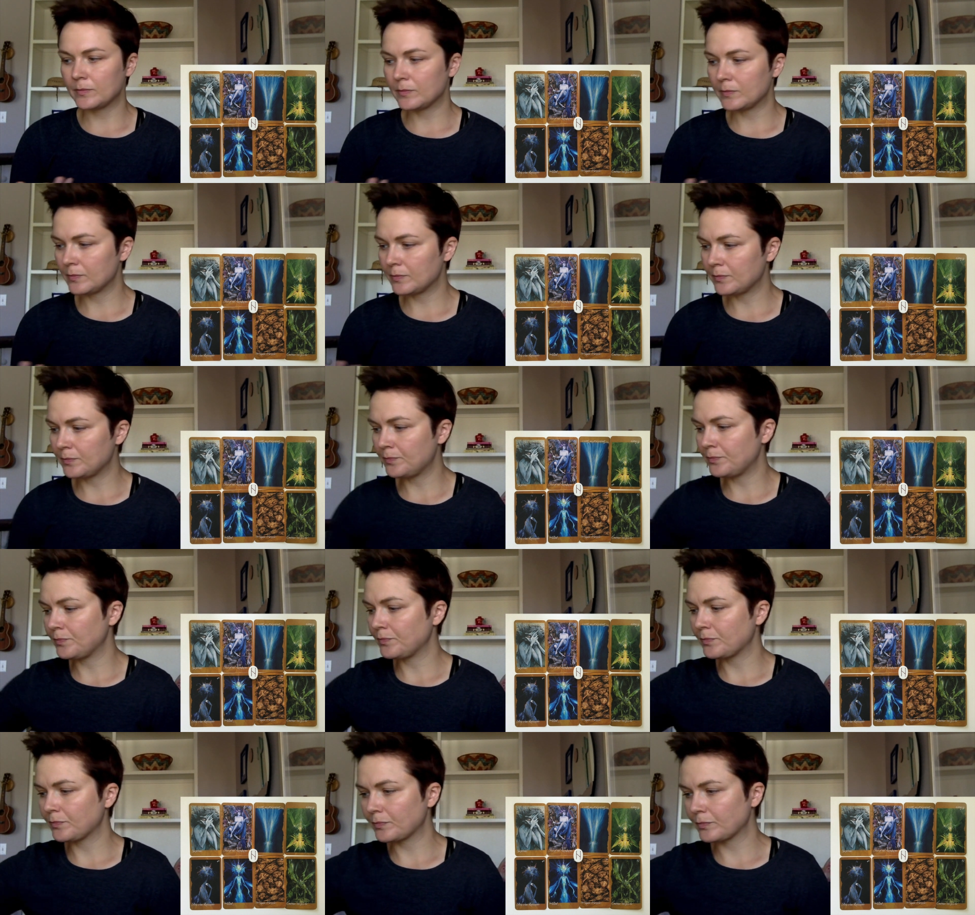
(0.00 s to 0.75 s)

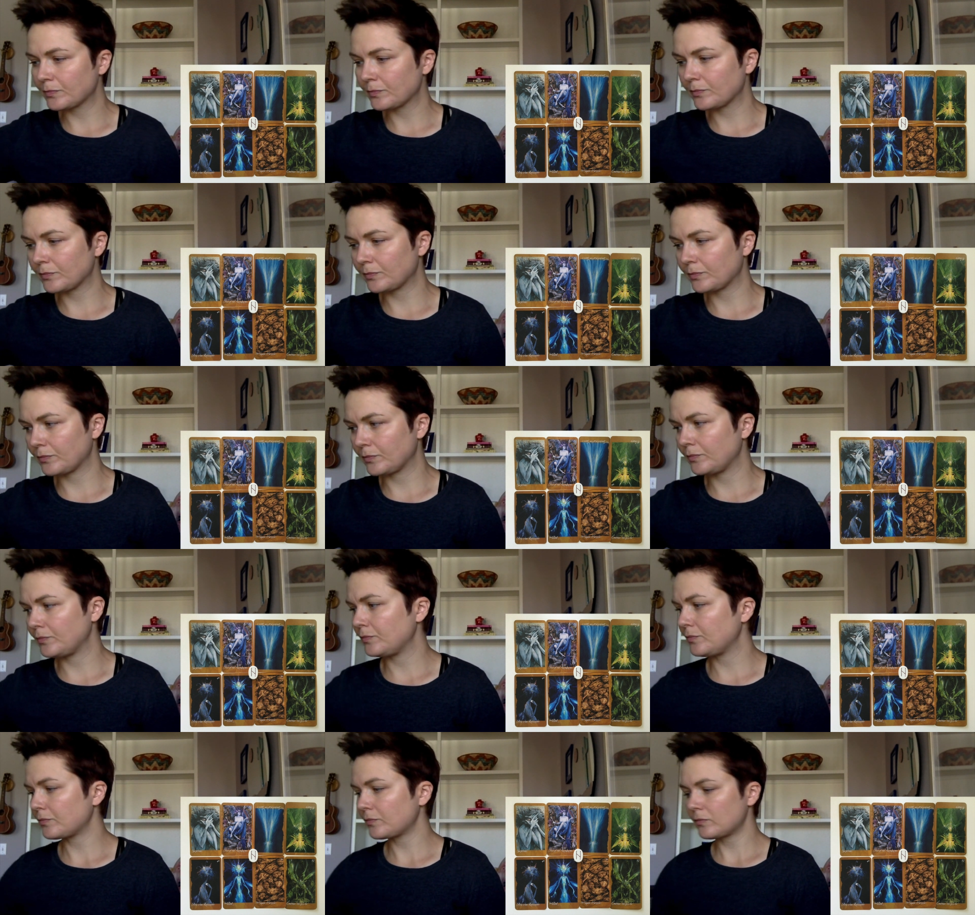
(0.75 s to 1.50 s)

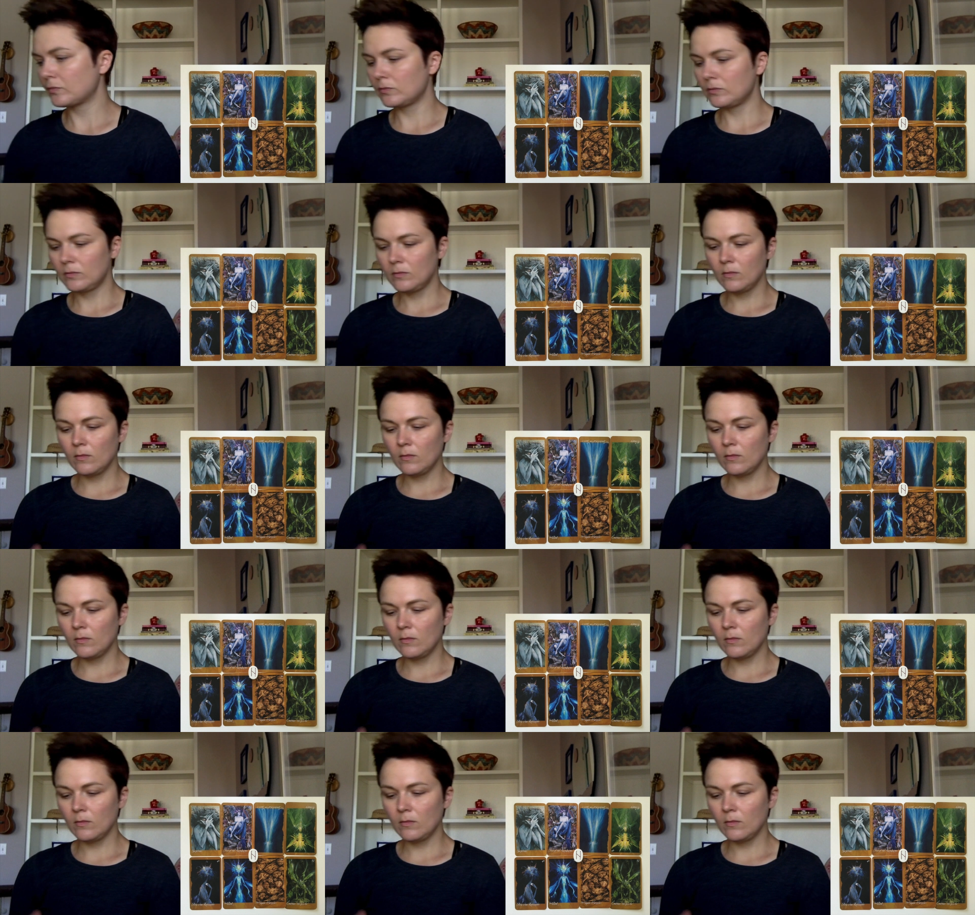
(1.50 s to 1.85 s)
(silence)